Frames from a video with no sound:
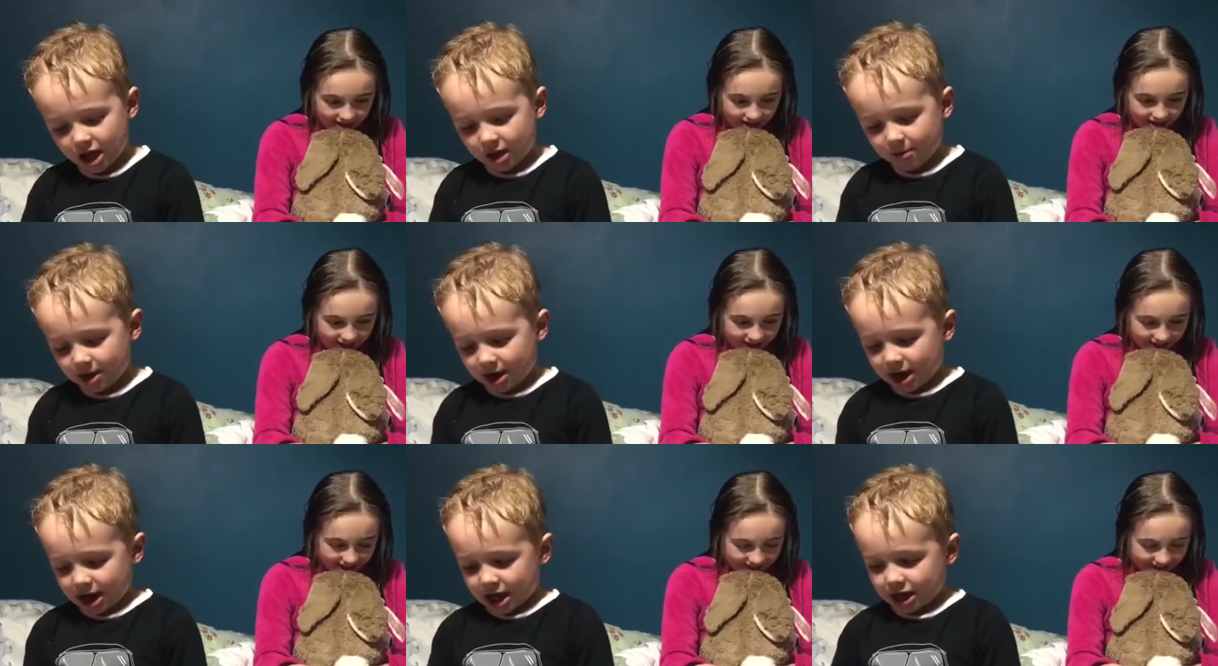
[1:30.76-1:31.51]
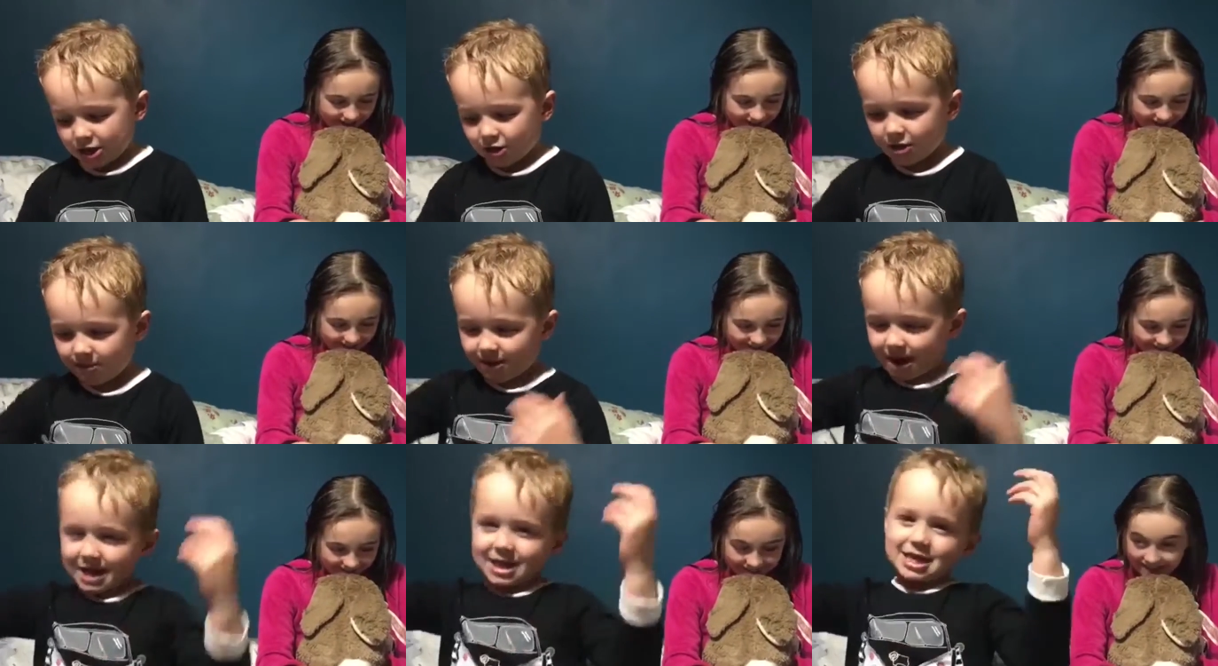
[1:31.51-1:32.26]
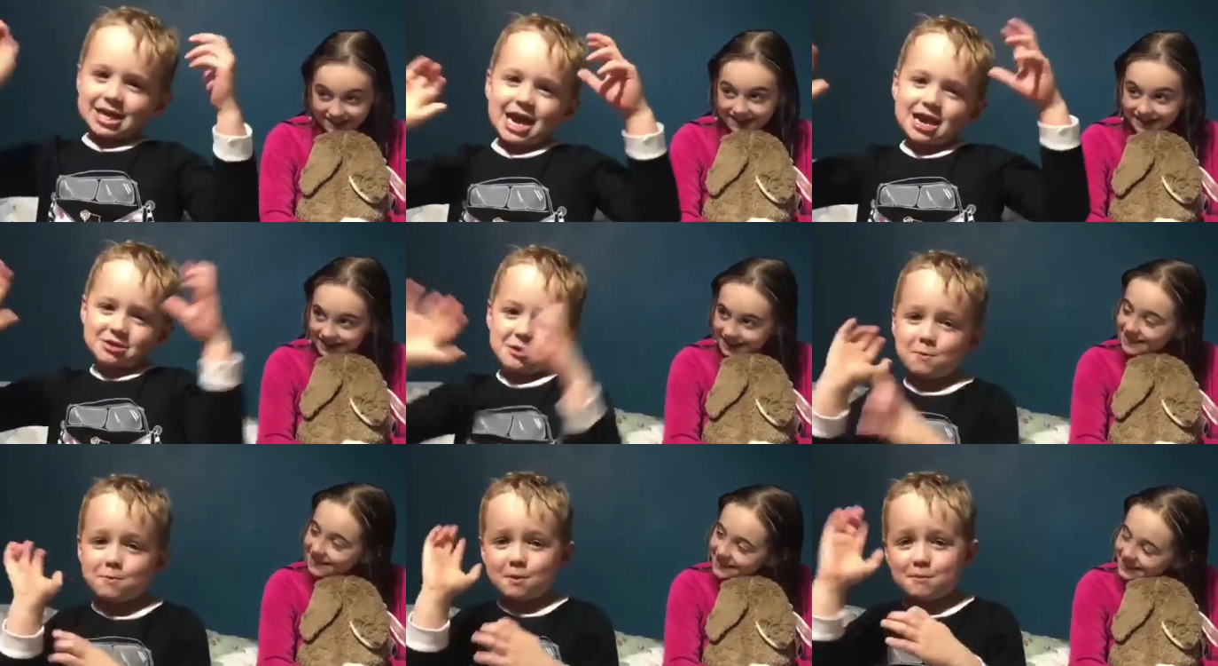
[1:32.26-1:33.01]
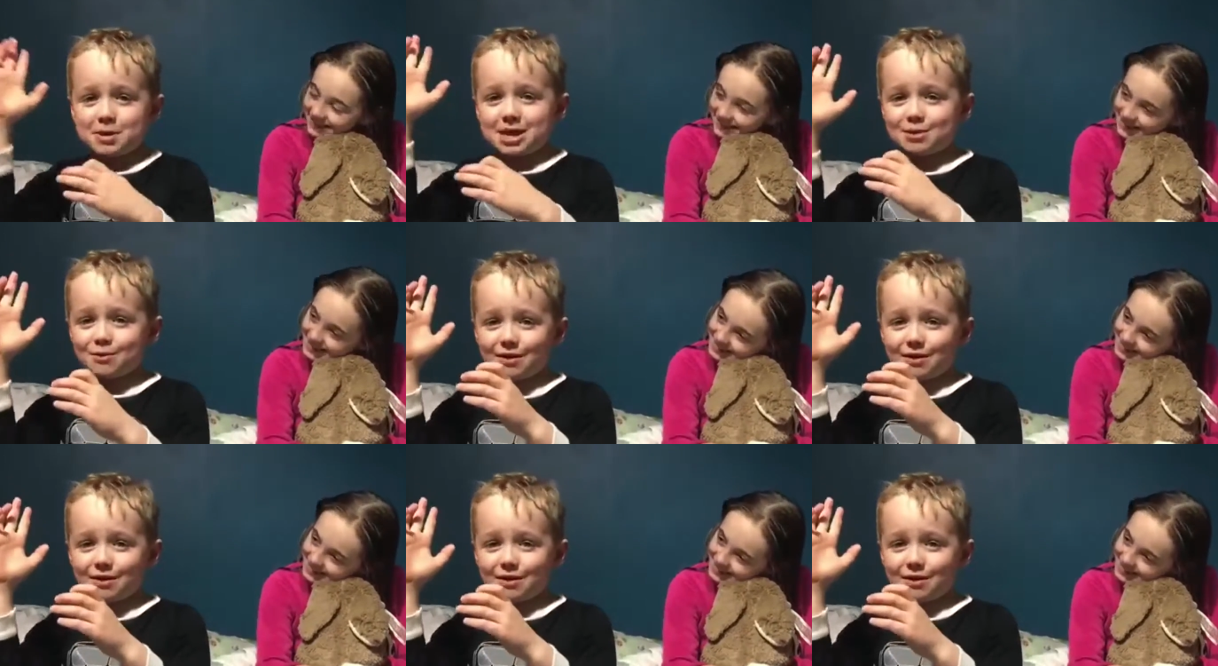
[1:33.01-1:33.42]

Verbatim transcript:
Speaker 1: think? You can make shadow puppets